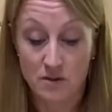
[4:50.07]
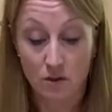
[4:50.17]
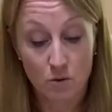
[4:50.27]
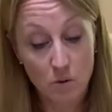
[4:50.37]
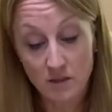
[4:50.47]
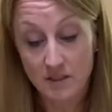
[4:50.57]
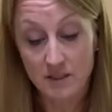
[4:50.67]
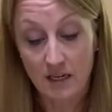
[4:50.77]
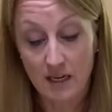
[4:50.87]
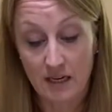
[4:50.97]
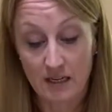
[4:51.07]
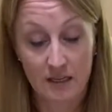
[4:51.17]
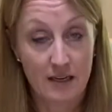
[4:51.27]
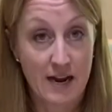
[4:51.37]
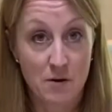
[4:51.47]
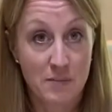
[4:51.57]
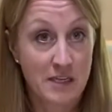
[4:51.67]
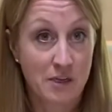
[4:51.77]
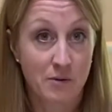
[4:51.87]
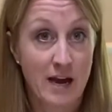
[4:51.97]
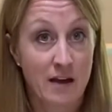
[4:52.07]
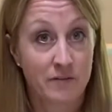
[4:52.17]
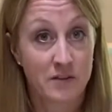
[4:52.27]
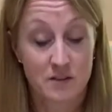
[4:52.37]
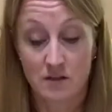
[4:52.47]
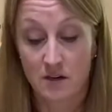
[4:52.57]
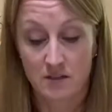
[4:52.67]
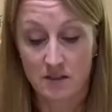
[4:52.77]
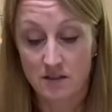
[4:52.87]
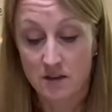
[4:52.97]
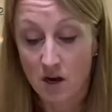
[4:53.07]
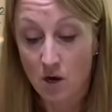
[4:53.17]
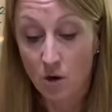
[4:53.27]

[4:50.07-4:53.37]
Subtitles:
the quality and how many you have and the sizes,